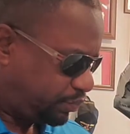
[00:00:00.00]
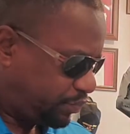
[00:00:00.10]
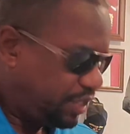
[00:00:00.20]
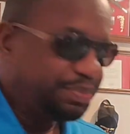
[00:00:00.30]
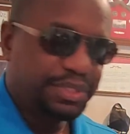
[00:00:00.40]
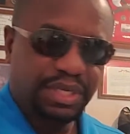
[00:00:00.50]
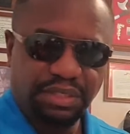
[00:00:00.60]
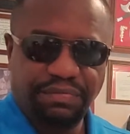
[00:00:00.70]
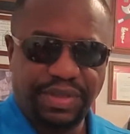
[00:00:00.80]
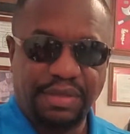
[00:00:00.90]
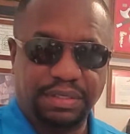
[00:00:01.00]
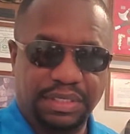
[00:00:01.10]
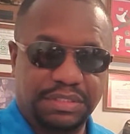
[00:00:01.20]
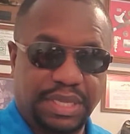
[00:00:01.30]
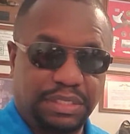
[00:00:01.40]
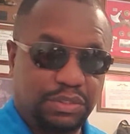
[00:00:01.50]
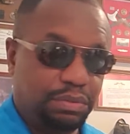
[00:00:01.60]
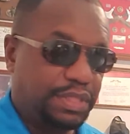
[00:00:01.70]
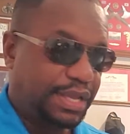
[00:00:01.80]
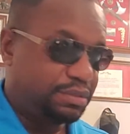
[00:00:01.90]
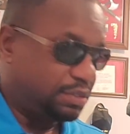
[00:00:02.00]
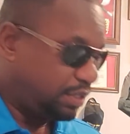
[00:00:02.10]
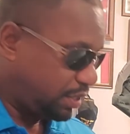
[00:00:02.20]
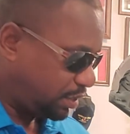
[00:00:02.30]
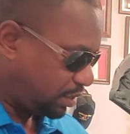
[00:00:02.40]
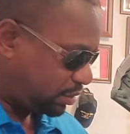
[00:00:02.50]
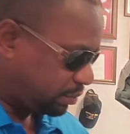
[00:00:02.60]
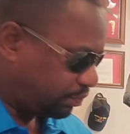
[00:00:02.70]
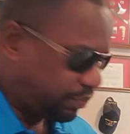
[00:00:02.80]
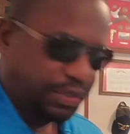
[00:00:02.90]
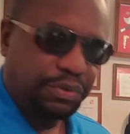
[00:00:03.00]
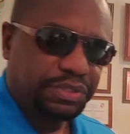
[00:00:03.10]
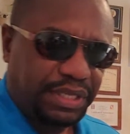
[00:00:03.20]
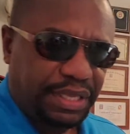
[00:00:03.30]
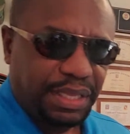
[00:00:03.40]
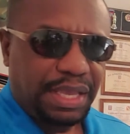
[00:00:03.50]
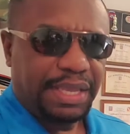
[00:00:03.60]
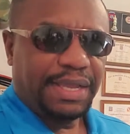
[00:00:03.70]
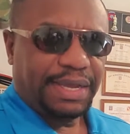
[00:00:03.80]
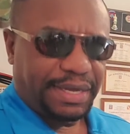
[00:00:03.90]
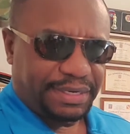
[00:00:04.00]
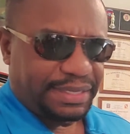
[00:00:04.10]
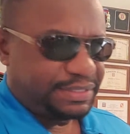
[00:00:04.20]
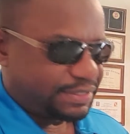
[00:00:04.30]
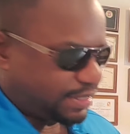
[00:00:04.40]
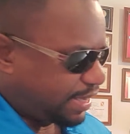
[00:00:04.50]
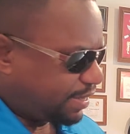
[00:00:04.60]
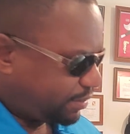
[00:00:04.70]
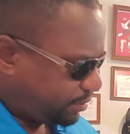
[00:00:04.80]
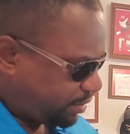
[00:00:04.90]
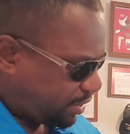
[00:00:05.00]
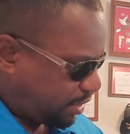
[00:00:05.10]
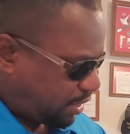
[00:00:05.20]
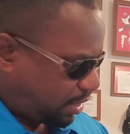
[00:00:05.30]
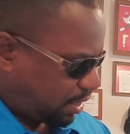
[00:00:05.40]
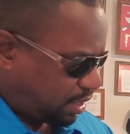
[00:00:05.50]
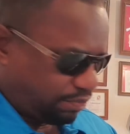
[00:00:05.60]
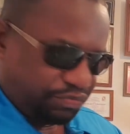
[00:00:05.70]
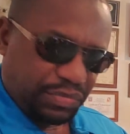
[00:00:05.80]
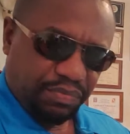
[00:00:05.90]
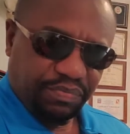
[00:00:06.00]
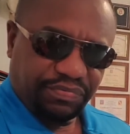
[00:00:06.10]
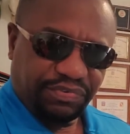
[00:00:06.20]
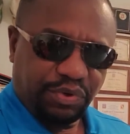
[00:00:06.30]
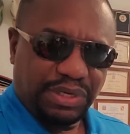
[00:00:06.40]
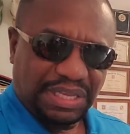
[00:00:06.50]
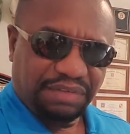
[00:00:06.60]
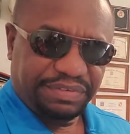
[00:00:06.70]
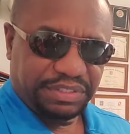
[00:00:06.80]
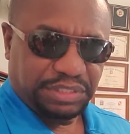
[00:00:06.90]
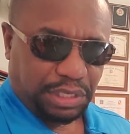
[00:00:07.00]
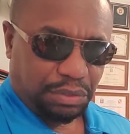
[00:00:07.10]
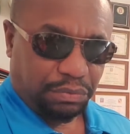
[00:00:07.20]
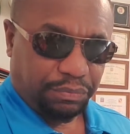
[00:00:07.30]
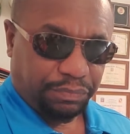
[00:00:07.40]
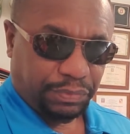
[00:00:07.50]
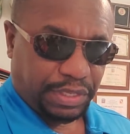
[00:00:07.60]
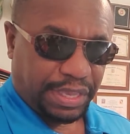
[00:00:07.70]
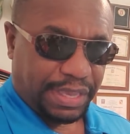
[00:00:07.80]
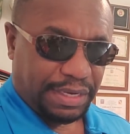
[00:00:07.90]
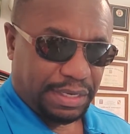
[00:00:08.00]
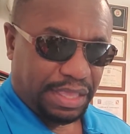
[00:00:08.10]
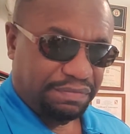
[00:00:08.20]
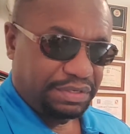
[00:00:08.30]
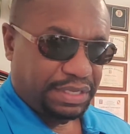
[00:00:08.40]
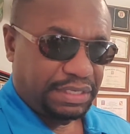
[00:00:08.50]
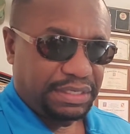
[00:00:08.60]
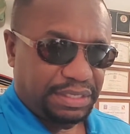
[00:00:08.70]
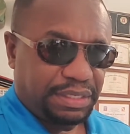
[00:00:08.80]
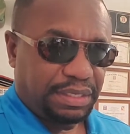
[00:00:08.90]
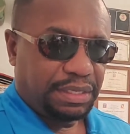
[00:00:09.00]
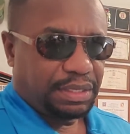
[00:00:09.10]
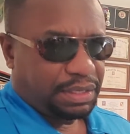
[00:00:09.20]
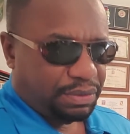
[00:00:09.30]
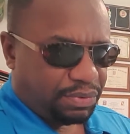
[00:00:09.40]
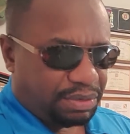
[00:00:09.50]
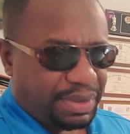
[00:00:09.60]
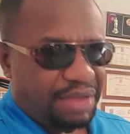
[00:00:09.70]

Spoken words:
This particular vehicle is a 2013 Hyundai Sonata. The fluid level is low, and evidently what I'm gonna